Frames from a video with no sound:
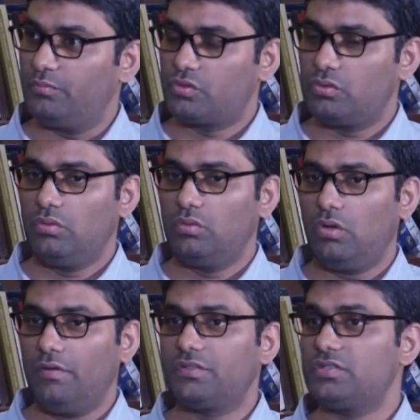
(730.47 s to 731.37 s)
So,
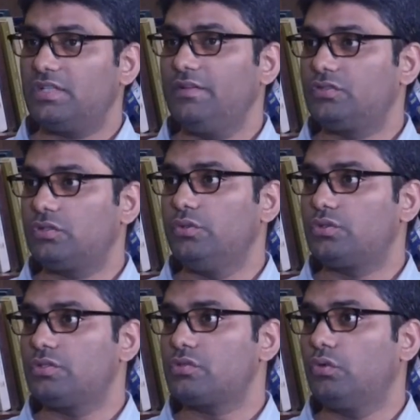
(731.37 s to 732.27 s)
off the shelf
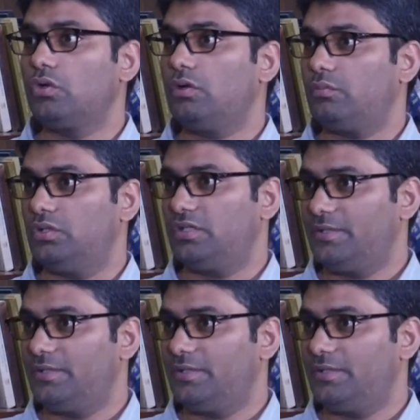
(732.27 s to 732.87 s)
solutions would not work.